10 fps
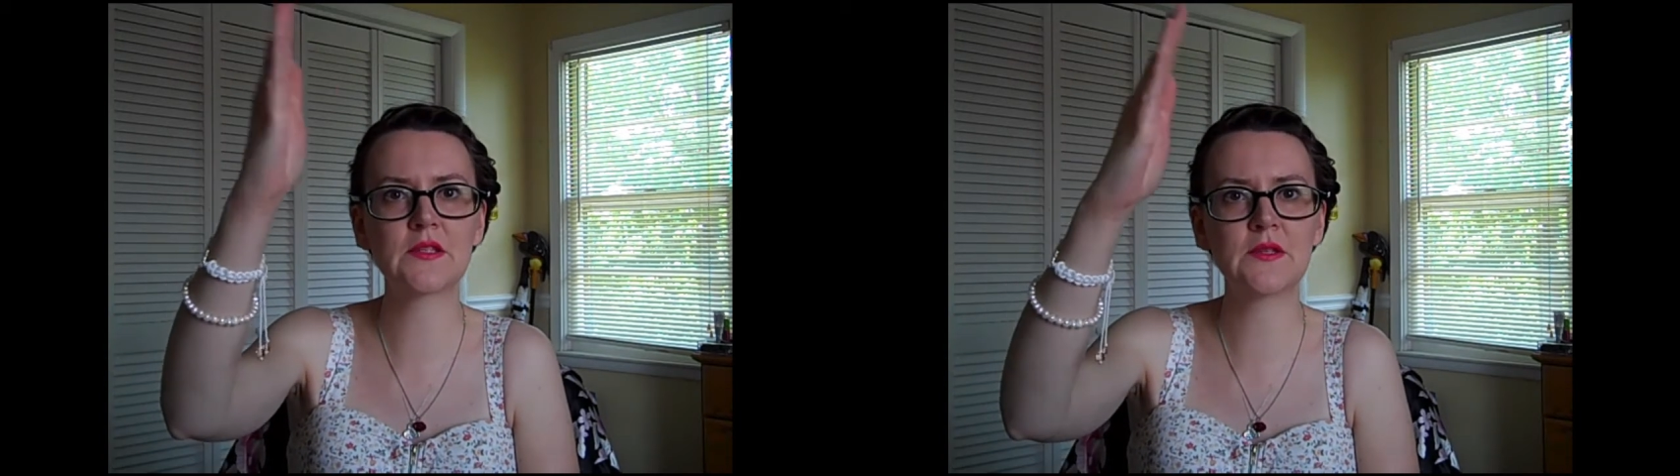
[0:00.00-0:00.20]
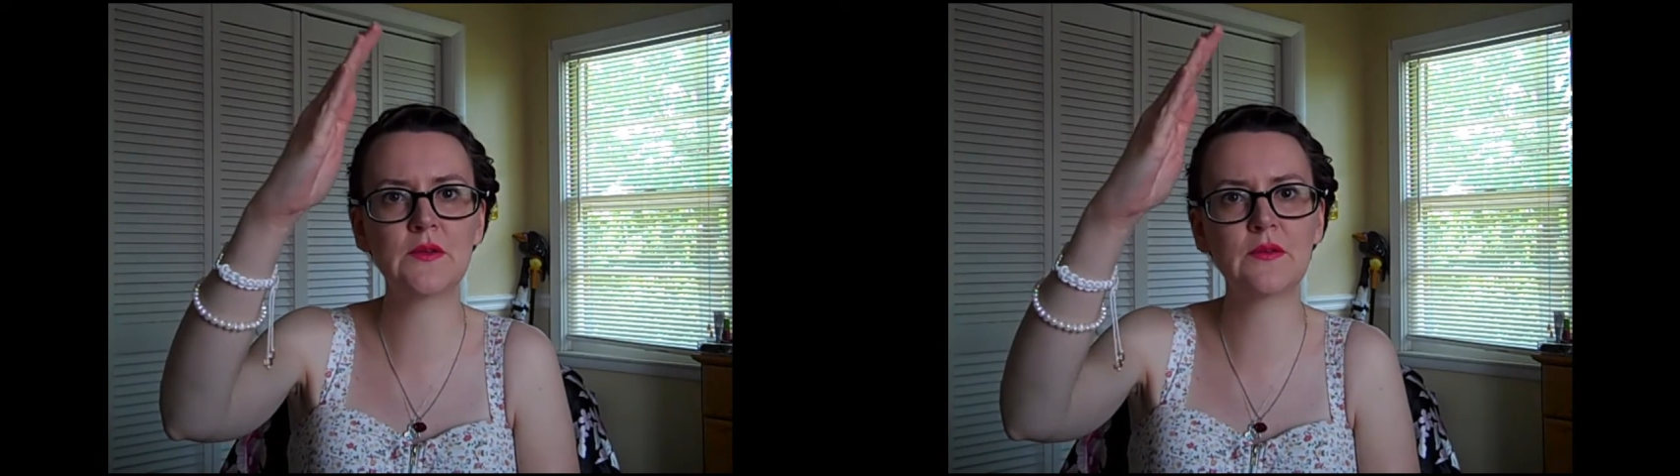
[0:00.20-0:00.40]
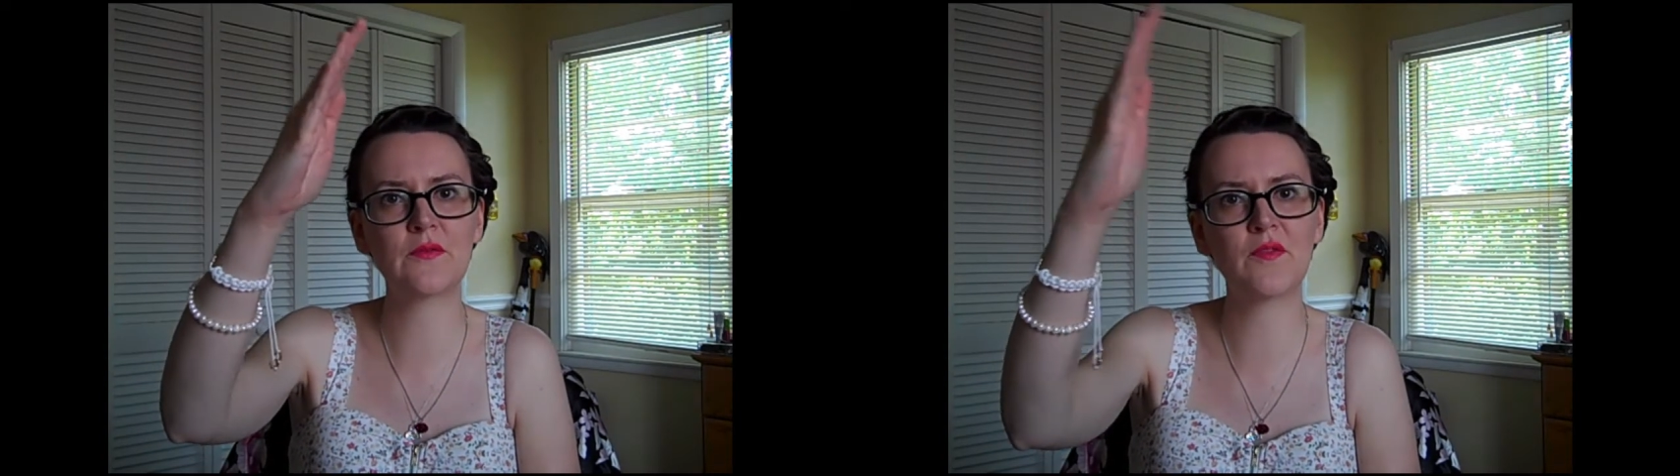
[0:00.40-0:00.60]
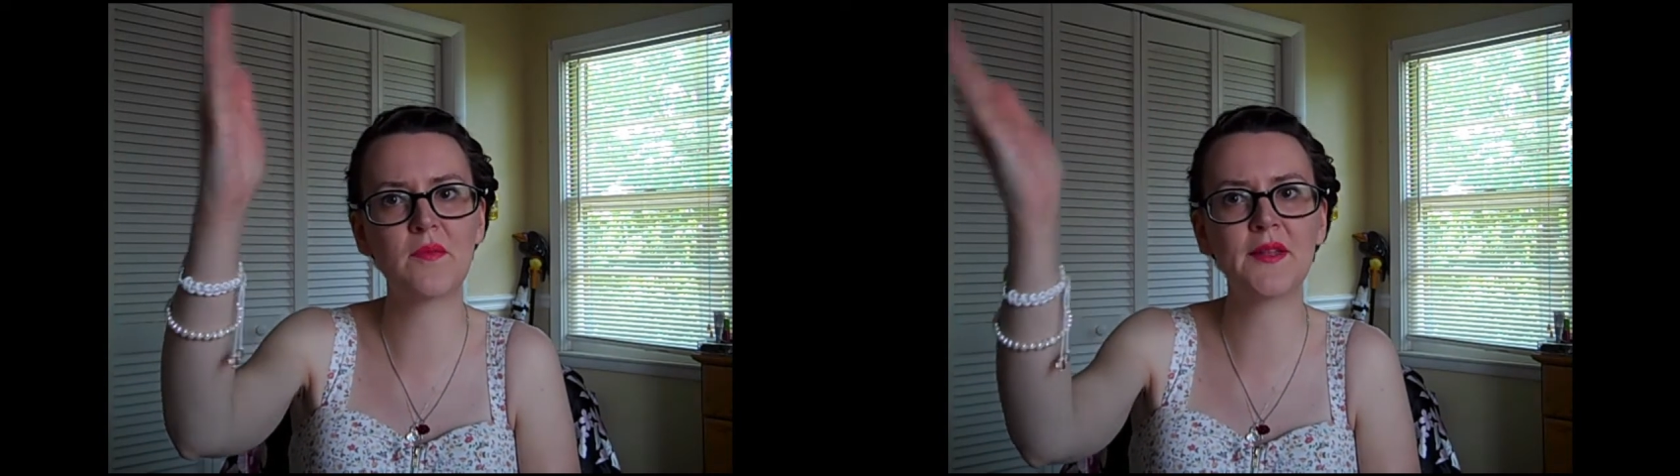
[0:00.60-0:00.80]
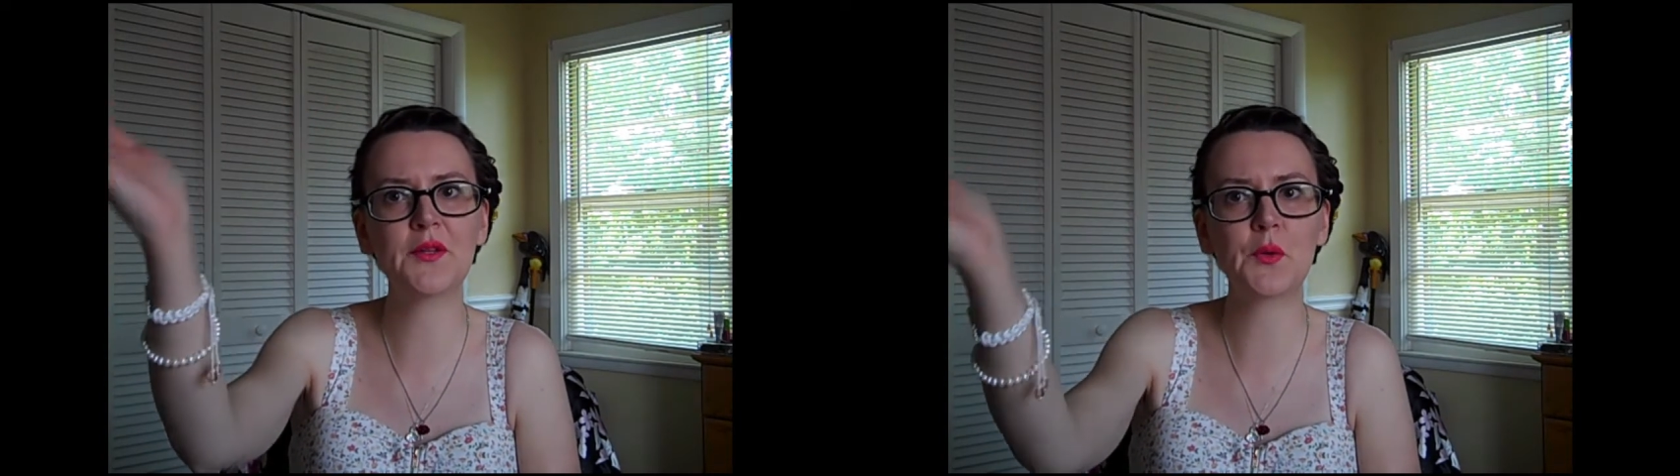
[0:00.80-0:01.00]
to the
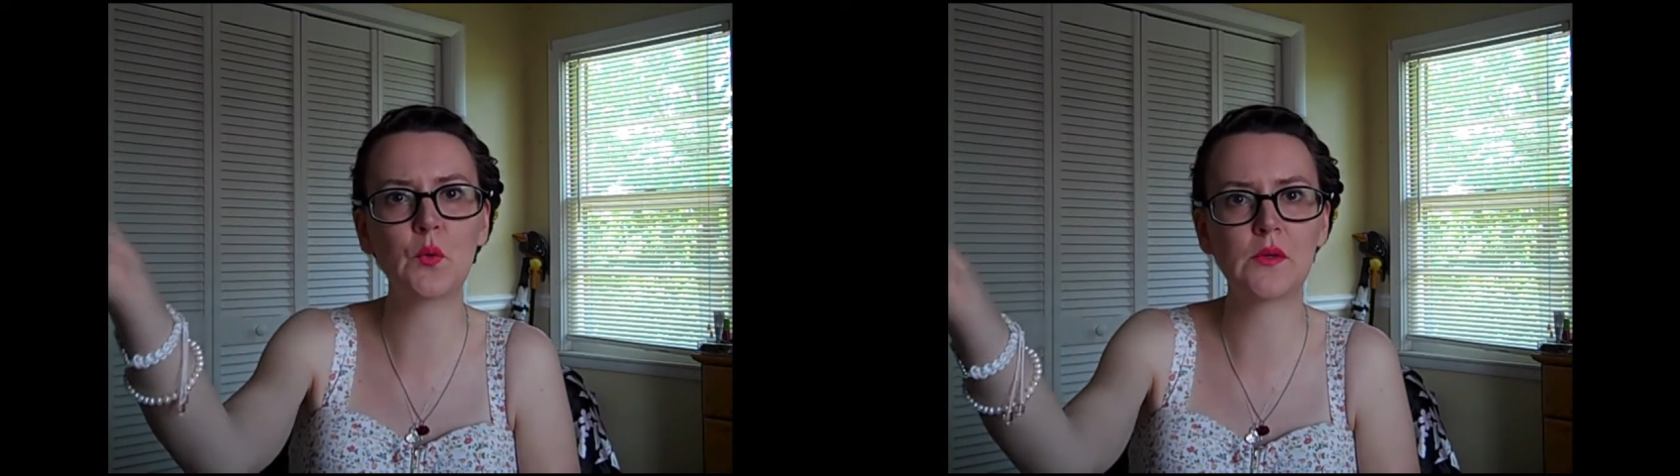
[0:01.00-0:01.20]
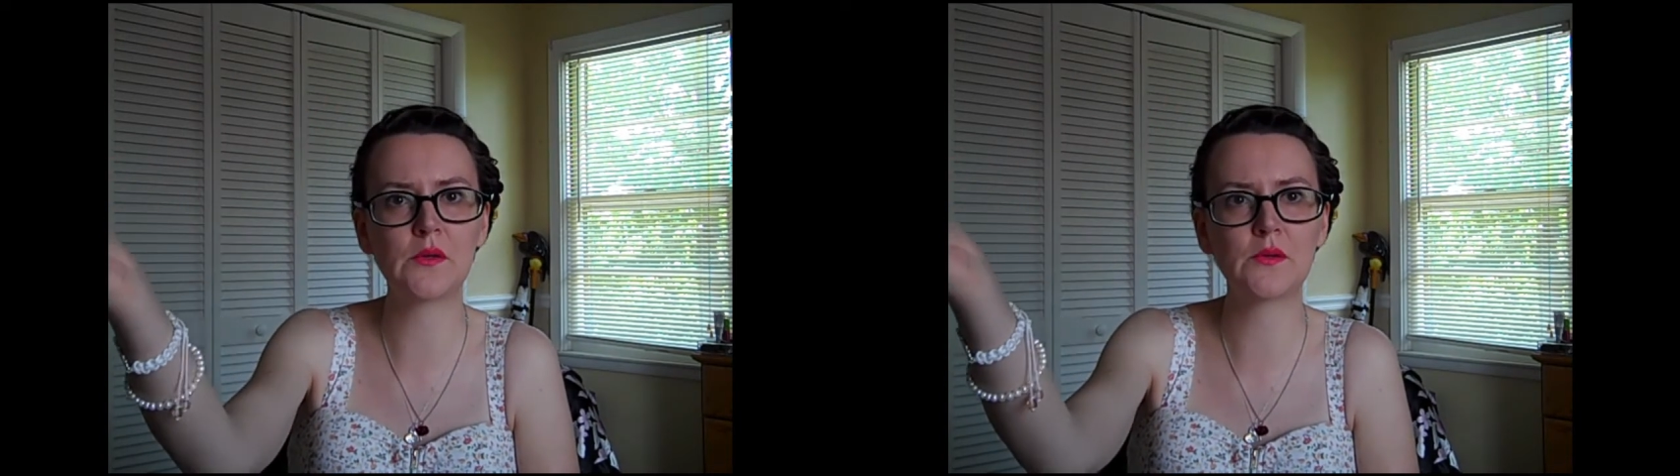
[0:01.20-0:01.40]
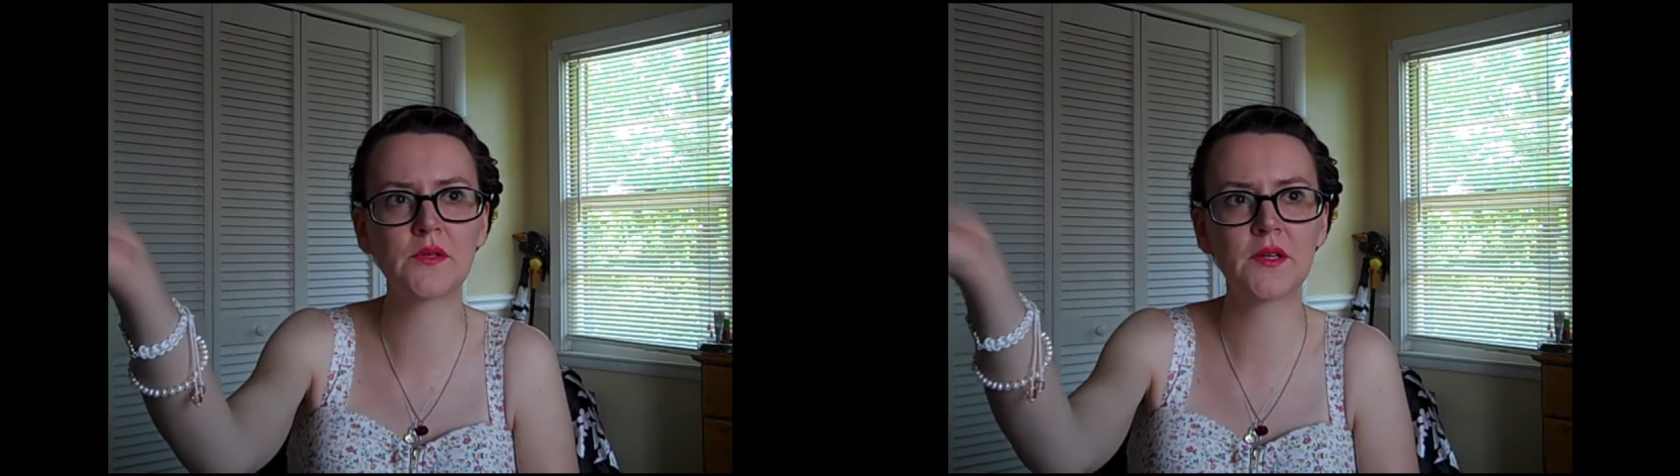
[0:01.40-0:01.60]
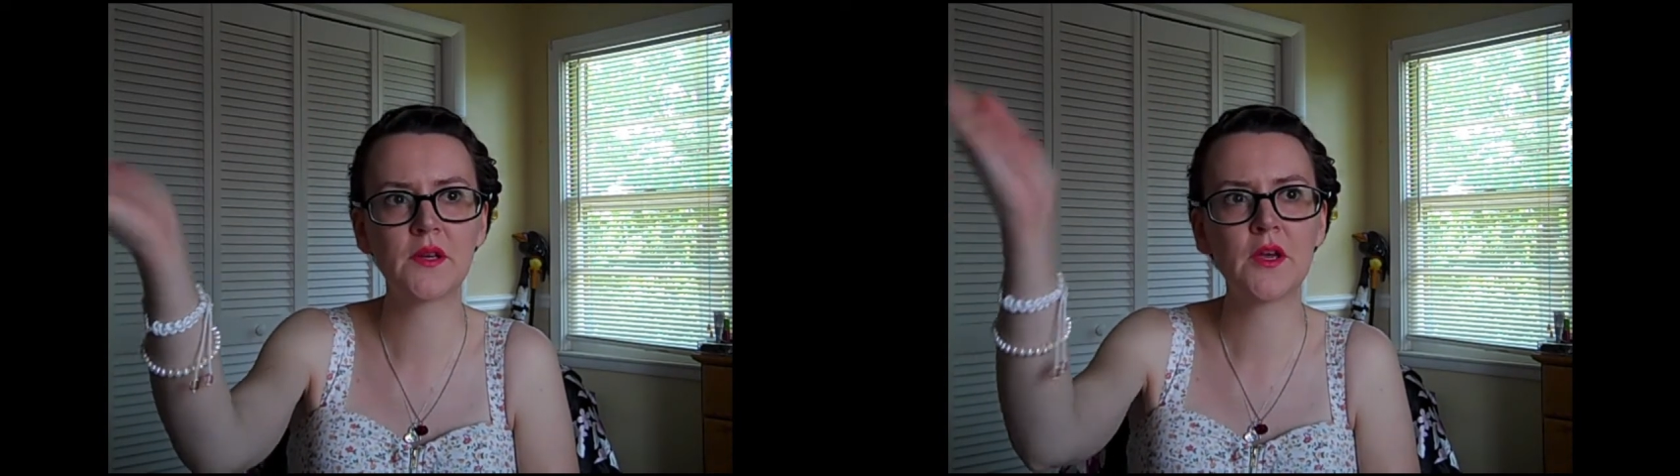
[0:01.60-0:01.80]
familiar world